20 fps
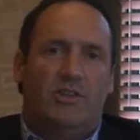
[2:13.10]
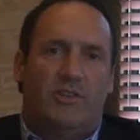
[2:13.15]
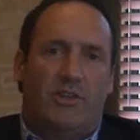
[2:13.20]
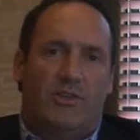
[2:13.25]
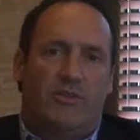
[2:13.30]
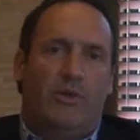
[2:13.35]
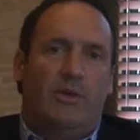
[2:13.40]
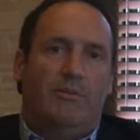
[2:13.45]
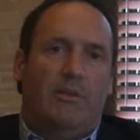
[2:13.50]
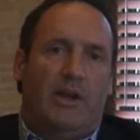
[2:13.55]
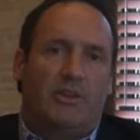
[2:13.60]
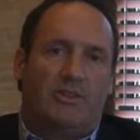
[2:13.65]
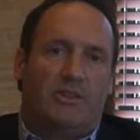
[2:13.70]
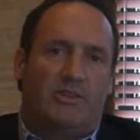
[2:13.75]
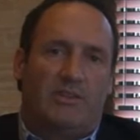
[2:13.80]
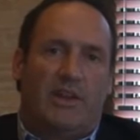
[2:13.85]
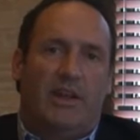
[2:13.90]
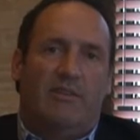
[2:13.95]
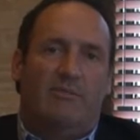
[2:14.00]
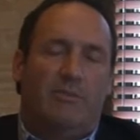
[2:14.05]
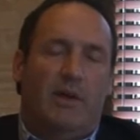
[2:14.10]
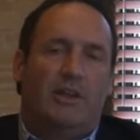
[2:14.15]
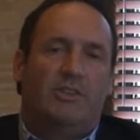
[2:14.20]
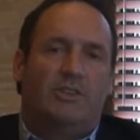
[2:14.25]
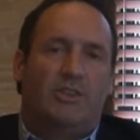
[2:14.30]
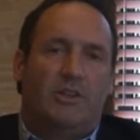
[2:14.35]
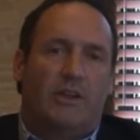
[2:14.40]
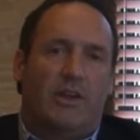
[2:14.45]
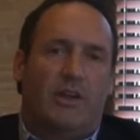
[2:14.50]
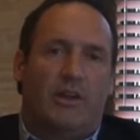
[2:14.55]
of the three metrics that I've
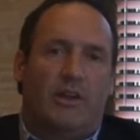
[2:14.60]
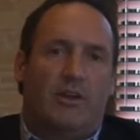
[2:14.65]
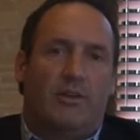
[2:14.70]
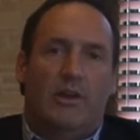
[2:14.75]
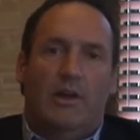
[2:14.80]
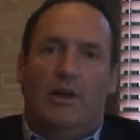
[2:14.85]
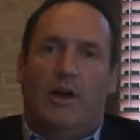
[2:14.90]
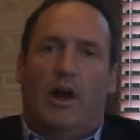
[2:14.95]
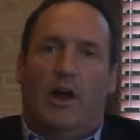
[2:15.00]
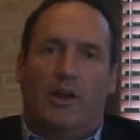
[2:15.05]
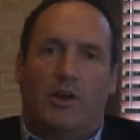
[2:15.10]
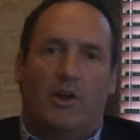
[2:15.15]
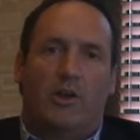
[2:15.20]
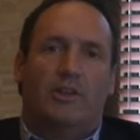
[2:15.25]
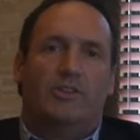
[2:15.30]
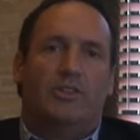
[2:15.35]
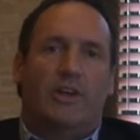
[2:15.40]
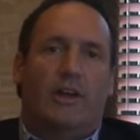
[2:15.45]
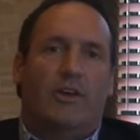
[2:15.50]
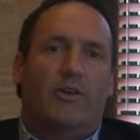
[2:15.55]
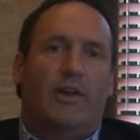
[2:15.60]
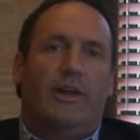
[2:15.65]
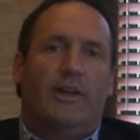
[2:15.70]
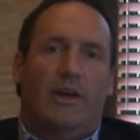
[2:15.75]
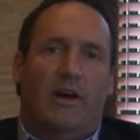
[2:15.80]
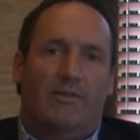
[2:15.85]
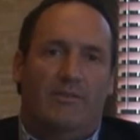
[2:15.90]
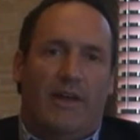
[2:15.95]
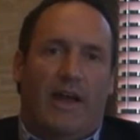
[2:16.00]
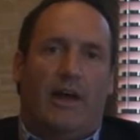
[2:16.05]
mentioned here are going to
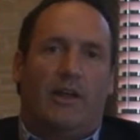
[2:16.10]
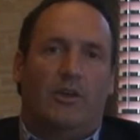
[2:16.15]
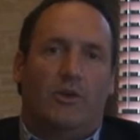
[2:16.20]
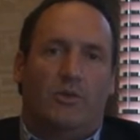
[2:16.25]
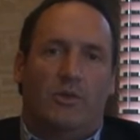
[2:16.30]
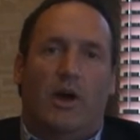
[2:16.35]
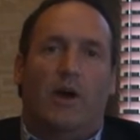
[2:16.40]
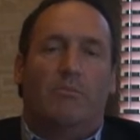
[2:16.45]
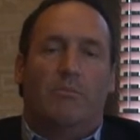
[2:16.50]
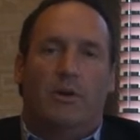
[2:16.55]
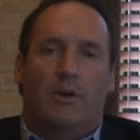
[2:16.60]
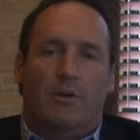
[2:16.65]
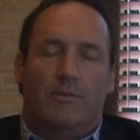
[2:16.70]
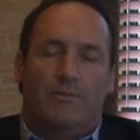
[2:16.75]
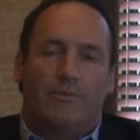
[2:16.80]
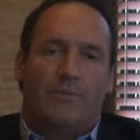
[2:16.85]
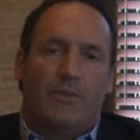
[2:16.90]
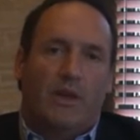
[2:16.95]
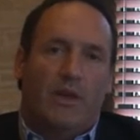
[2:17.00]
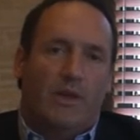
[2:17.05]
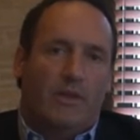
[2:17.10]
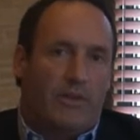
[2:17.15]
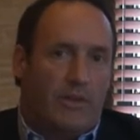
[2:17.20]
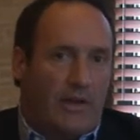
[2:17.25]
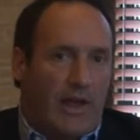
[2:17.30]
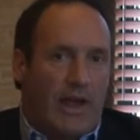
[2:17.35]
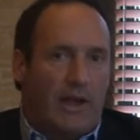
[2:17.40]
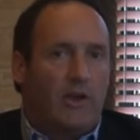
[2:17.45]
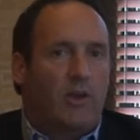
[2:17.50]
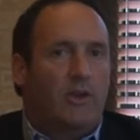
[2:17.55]
generate a value number. They're
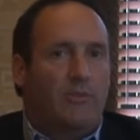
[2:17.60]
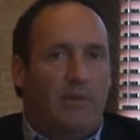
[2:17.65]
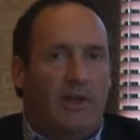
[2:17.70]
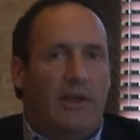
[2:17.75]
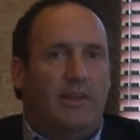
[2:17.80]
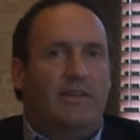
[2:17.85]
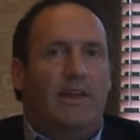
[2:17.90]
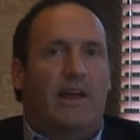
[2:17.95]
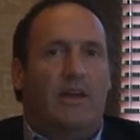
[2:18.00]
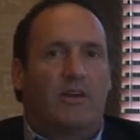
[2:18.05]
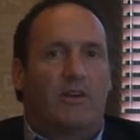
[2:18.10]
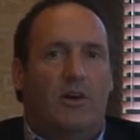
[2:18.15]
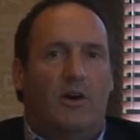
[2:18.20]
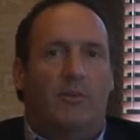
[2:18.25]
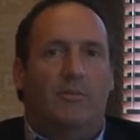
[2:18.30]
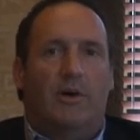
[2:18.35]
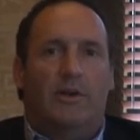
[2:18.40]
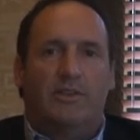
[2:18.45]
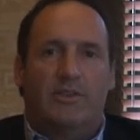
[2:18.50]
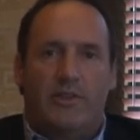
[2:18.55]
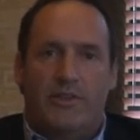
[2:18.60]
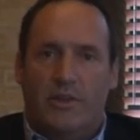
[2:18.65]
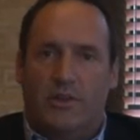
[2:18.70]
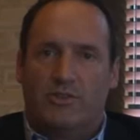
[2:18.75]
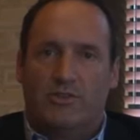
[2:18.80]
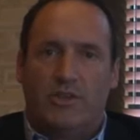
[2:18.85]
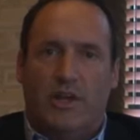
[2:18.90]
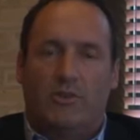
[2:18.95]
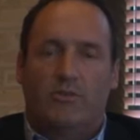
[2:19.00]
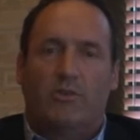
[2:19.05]
not going to be identical, but
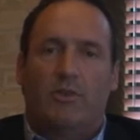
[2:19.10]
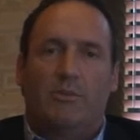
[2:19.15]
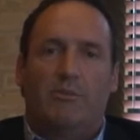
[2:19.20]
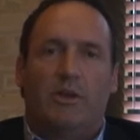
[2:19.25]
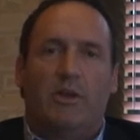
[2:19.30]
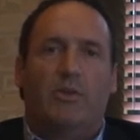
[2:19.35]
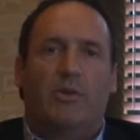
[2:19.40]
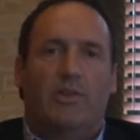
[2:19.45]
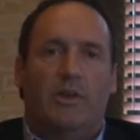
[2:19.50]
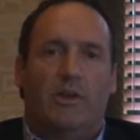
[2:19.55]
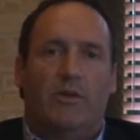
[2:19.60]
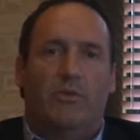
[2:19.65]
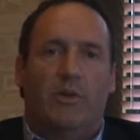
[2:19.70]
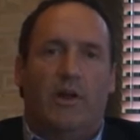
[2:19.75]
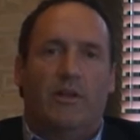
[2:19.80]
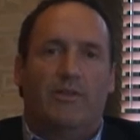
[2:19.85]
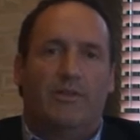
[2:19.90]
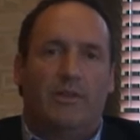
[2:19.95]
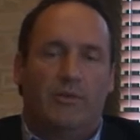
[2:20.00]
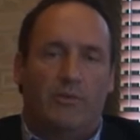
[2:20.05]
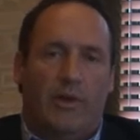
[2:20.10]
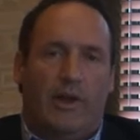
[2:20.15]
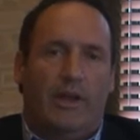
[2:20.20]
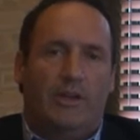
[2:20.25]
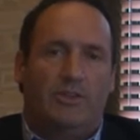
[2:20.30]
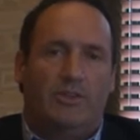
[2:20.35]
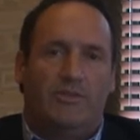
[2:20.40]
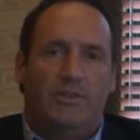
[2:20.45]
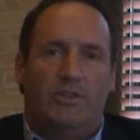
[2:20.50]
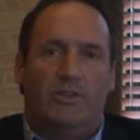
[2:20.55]
they'll generally be within a relevant
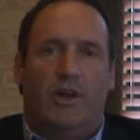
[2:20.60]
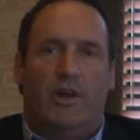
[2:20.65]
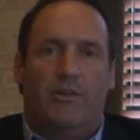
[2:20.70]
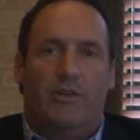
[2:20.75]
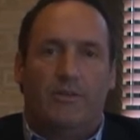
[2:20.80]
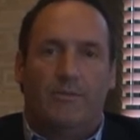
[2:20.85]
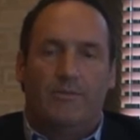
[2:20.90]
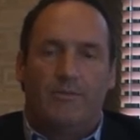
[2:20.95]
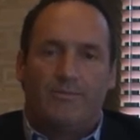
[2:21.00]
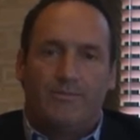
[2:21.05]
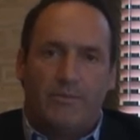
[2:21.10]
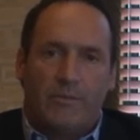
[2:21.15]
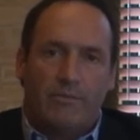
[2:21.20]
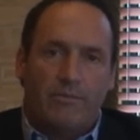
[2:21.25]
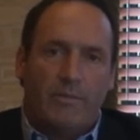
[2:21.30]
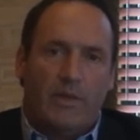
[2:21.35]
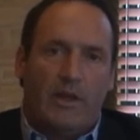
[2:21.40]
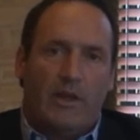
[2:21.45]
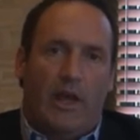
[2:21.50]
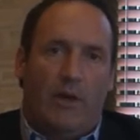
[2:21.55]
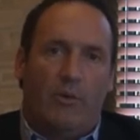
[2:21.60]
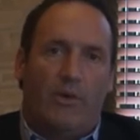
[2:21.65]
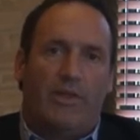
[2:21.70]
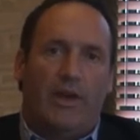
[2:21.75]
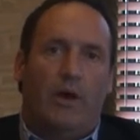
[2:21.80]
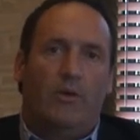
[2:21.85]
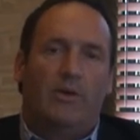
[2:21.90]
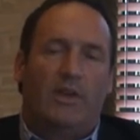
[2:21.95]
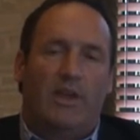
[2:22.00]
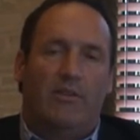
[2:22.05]
range of each other. And
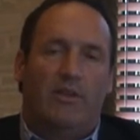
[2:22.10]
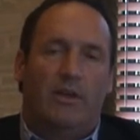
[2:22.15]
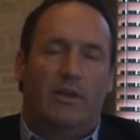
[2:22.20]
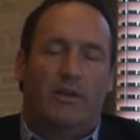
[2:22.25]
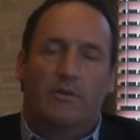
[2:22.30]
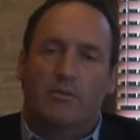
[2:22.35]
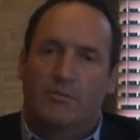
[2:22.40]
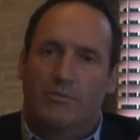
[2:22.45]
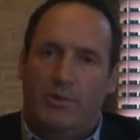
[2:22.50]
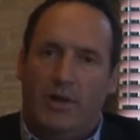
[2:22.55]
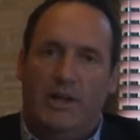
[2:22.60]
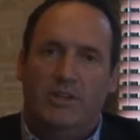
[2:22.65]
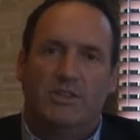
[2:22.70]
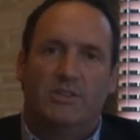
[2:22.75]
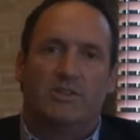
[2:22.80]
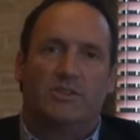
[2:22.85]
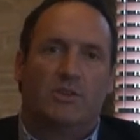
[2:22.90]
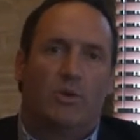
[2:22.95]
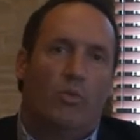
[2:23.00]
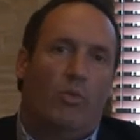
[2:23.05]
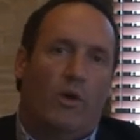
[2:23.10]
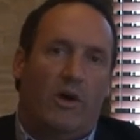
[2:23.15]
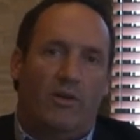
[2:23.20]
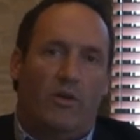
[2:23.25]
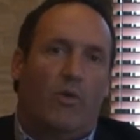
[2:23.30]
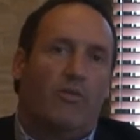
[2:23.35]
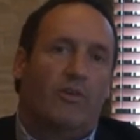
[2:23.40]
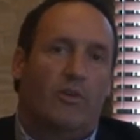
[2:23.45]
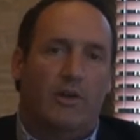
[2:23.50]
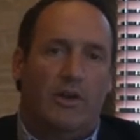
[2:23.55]
without giving prejudice to one
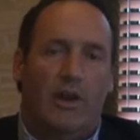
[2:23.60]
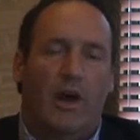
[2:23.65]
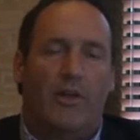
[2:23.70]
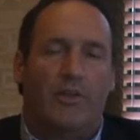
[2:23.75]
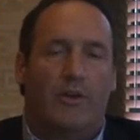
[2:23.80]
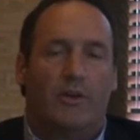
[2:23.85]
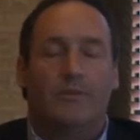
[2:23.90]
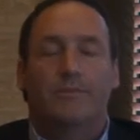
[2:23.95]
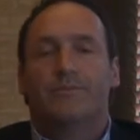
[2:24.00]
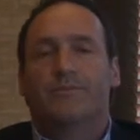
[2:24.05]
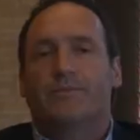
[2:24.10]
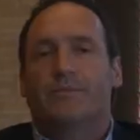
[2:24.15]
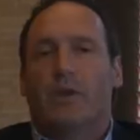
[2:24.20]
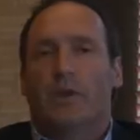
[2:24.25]
over another,